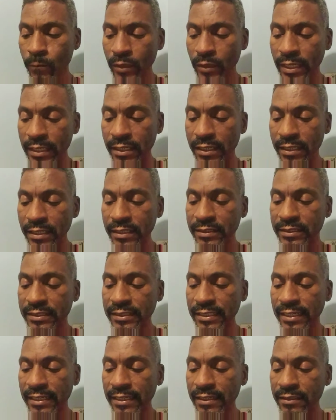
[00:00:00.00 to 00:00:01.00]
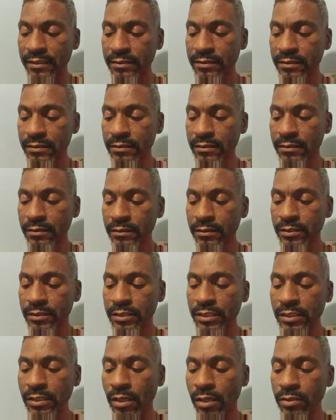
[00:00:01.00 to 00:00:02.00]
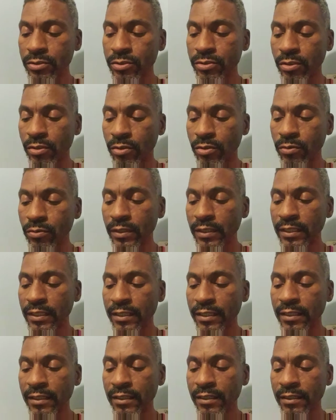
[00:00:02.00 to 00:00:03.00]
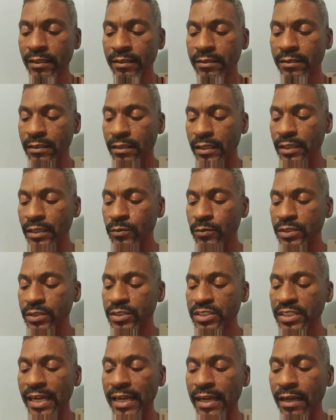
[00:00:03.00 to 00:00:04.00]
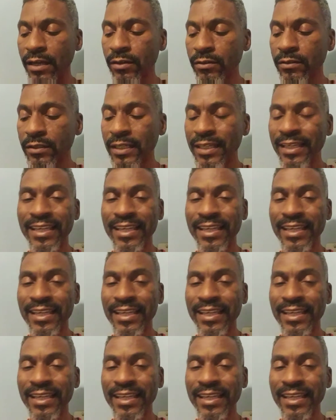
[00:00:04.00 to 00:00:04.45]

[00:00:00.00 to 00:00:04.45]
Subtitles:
And then it says, see also delinquent child,